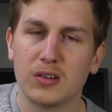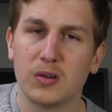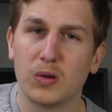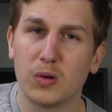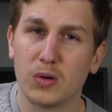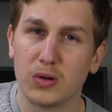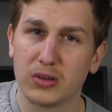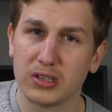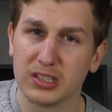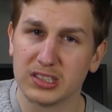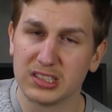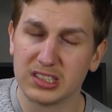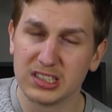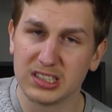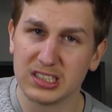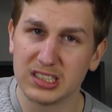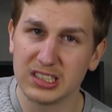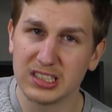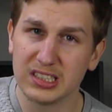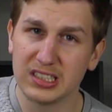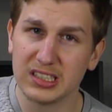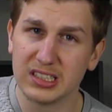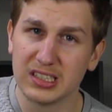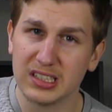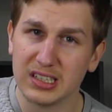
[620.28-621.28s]
or the
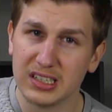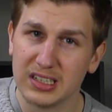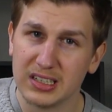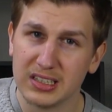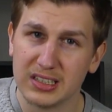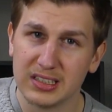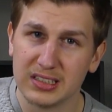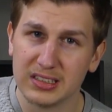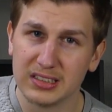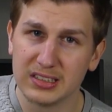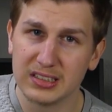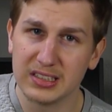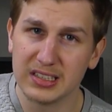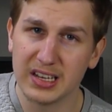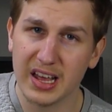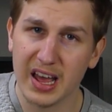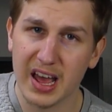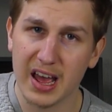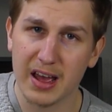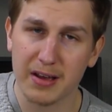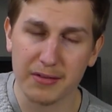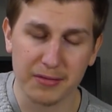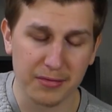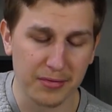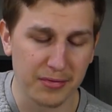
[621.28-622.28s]
C, the
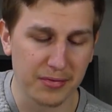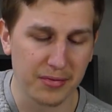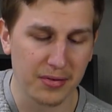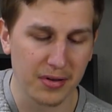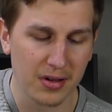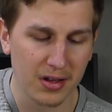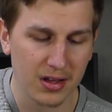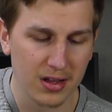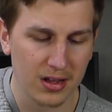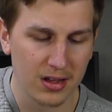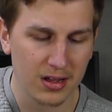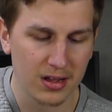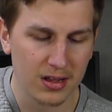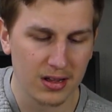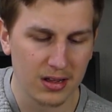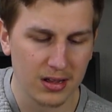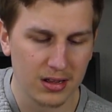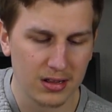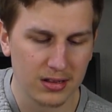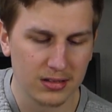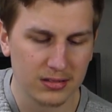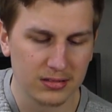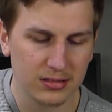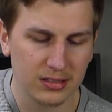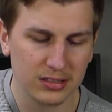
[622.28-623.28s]
F,
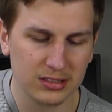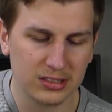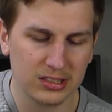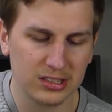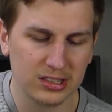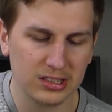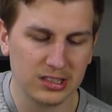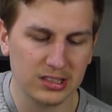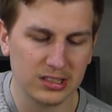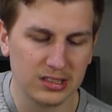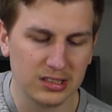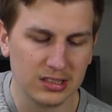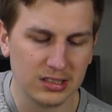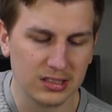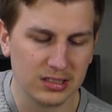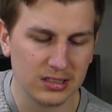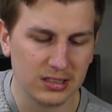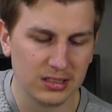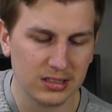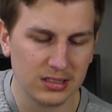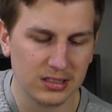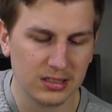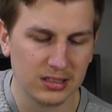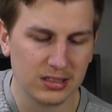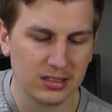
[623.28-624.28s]
the G
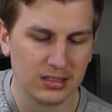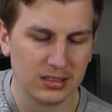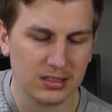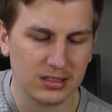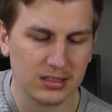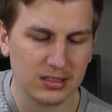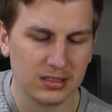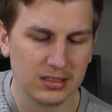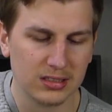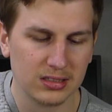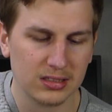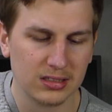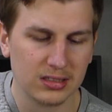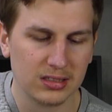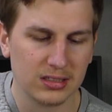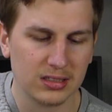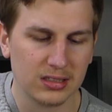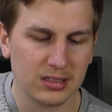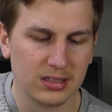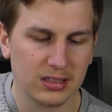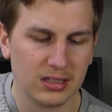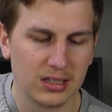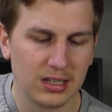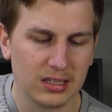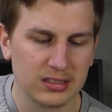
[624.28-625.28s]

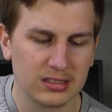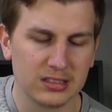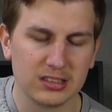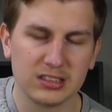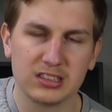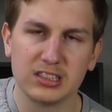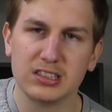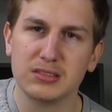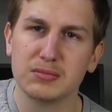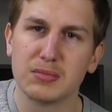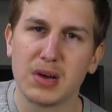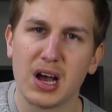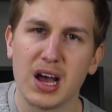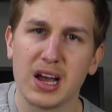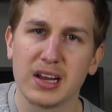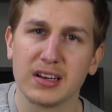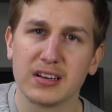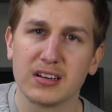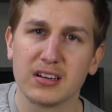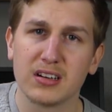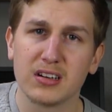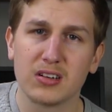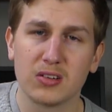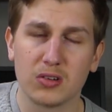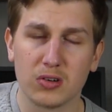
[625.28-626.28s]
and the D
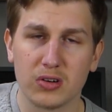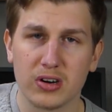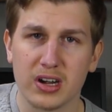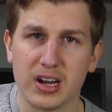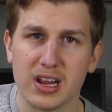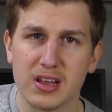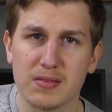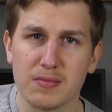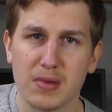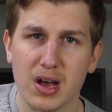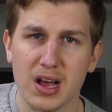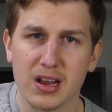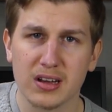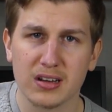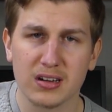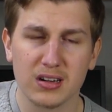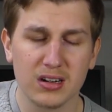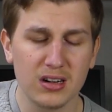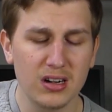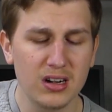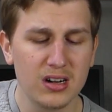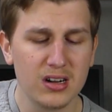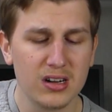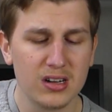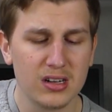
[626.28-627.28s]
minor or A
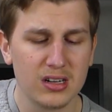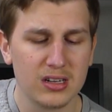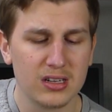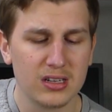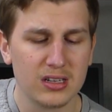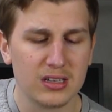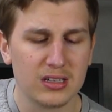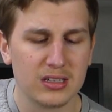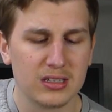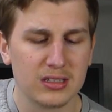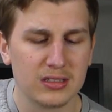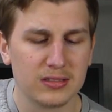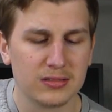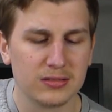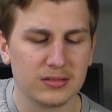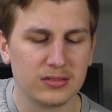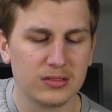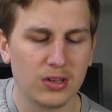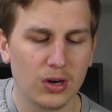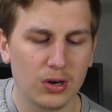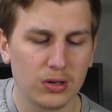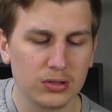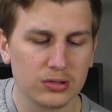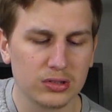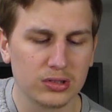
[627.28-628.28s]
minor,
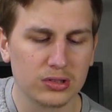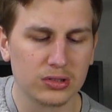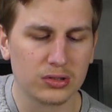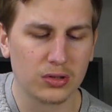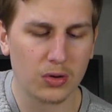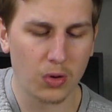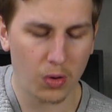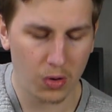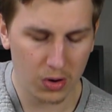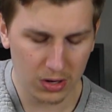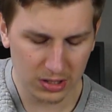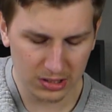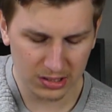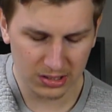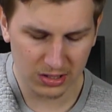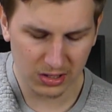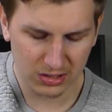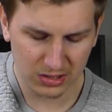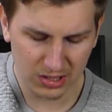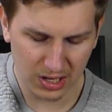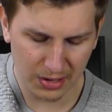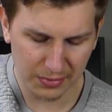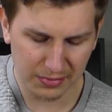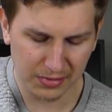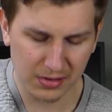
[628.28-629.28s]
those chords,
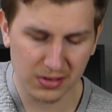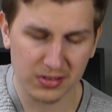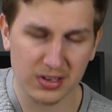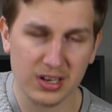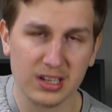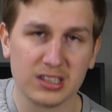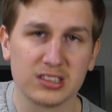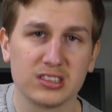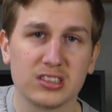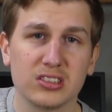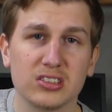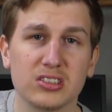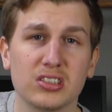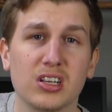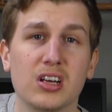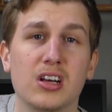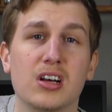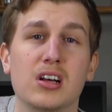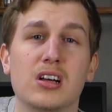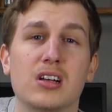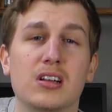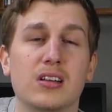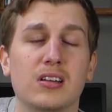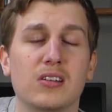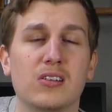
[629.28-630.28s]
those have connections,
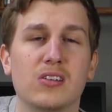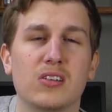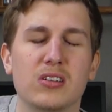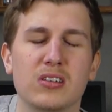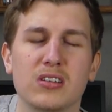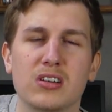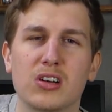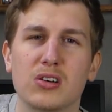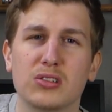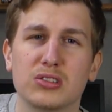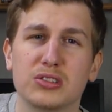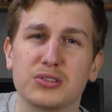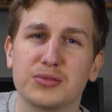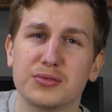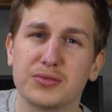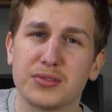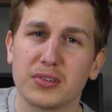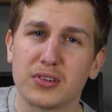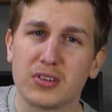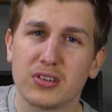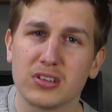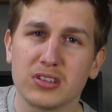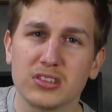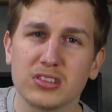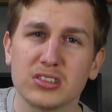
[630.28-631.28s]
learn those
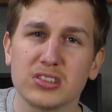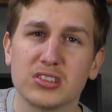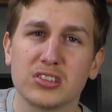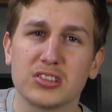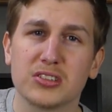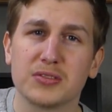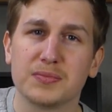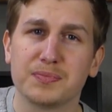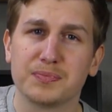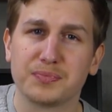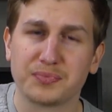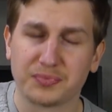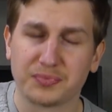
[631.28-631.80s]
first.